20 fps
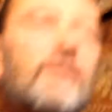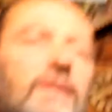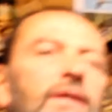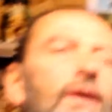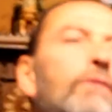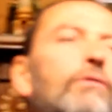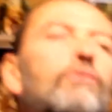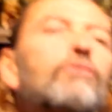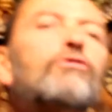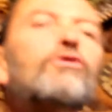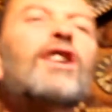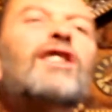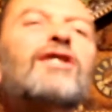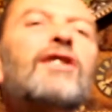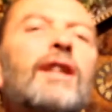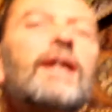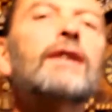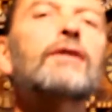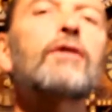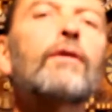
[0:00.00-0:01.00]
sound
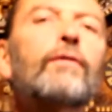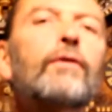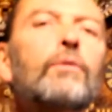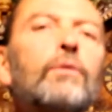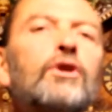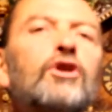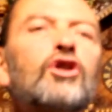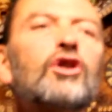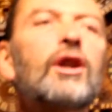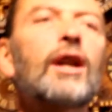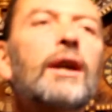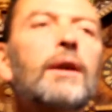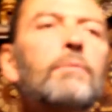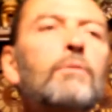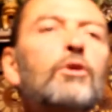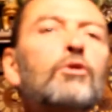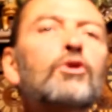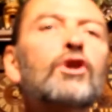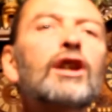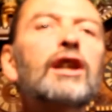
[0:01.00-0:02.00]
resonates off the wood just like a
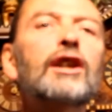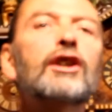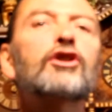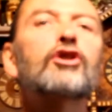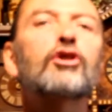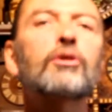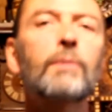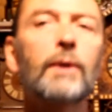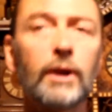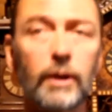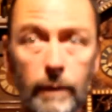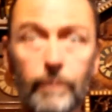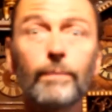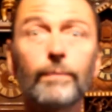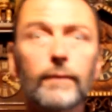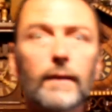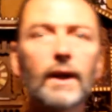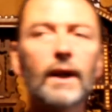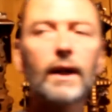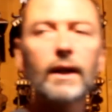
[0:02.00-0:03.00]
musical instrument.
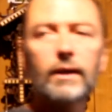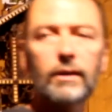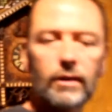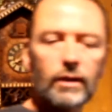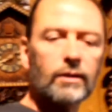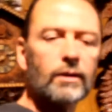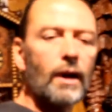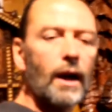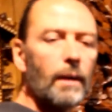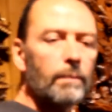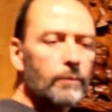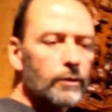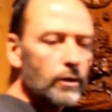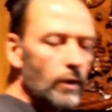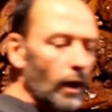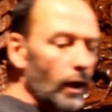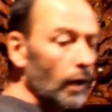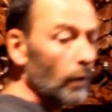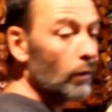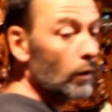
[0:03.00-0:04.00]
And it just so happens
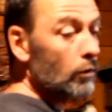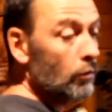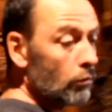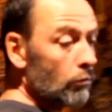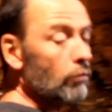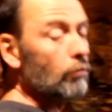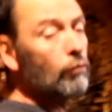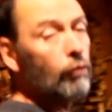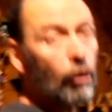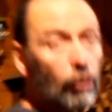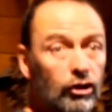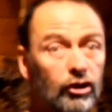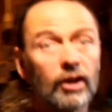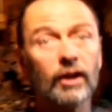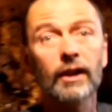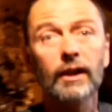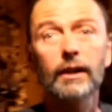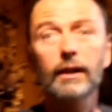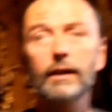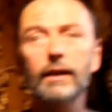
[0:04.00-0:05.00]
all our cuckoo clocks,
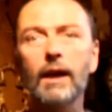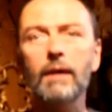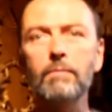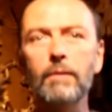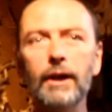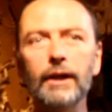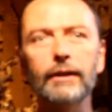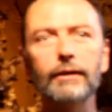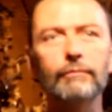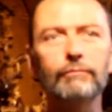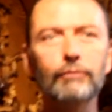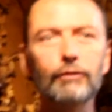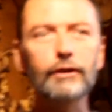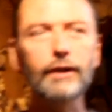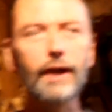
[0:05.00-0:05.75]
they're made of wood